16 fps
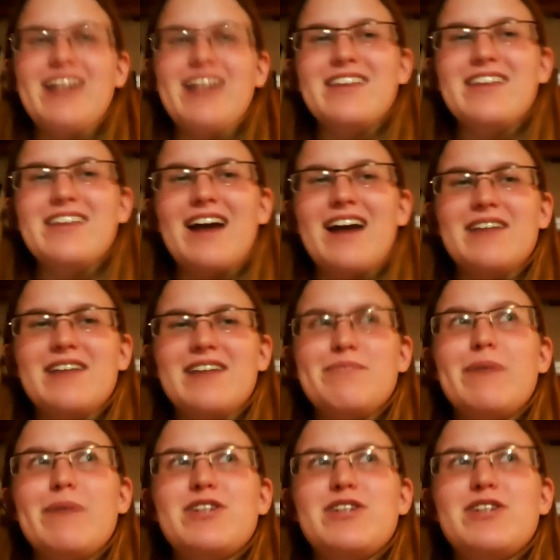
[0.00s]
I'd maybe
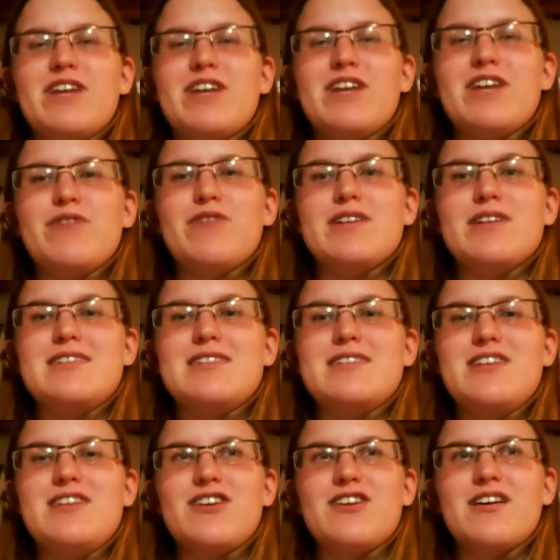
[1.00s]
check for a
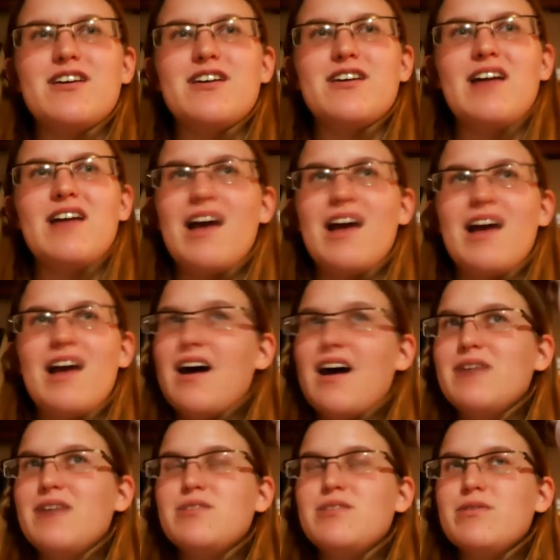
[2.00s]
seizure. I was
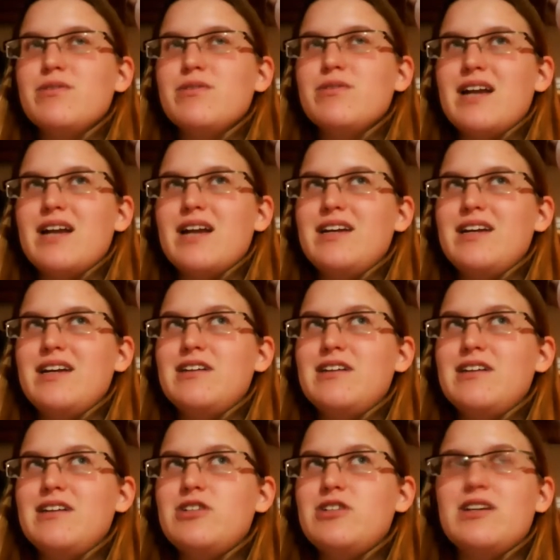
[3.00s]
supposed to get an
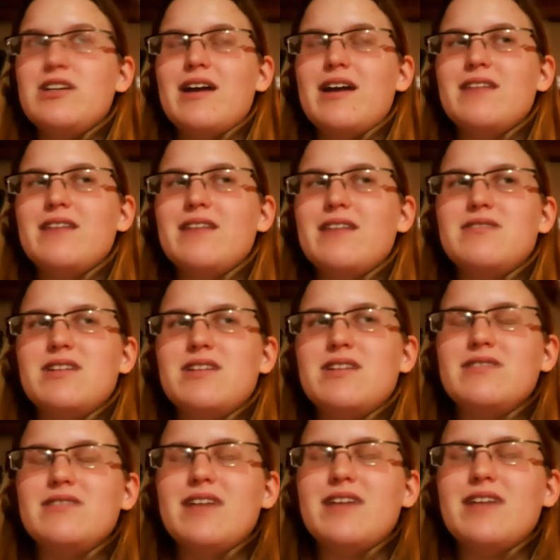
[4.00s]
EEG and I didn't
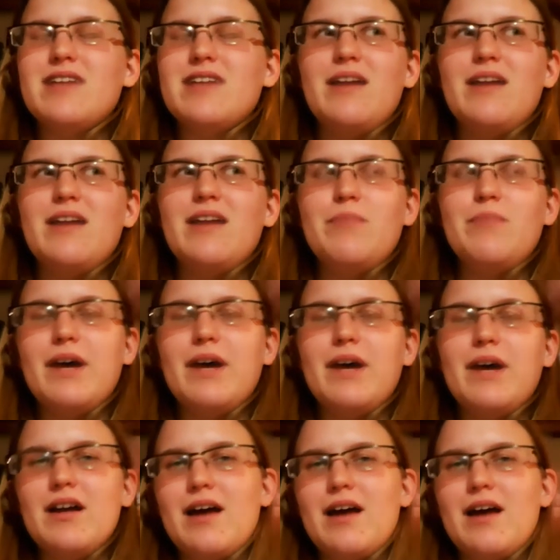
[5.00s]
get it, but
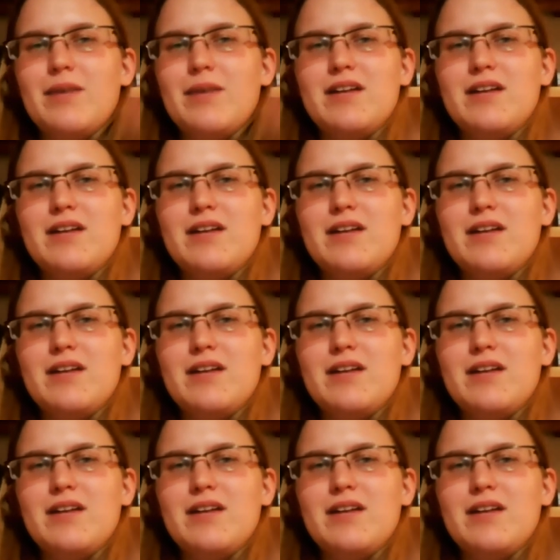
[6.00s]
I mean,